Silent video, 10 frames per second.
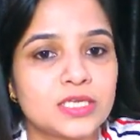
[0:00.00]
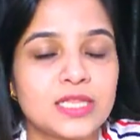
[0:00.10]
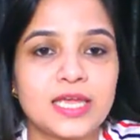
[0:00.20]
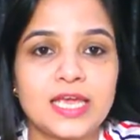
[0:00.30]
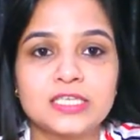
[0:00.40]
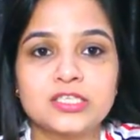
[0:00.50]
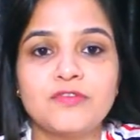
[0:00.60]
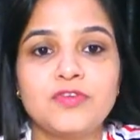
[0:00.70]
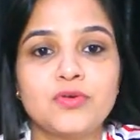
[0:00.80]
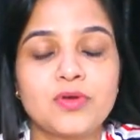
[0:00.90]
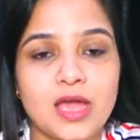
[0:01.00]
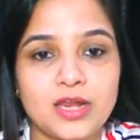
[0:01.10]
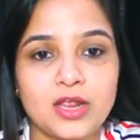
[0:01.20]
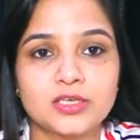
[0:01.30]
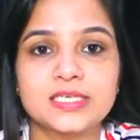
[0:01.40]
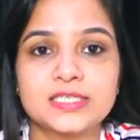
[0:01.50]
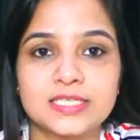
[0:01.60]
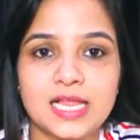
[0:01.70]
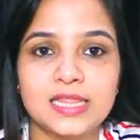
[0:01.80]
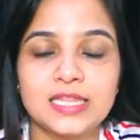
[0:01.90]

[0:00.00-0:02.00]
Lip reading: In the case of eukaryotic cell,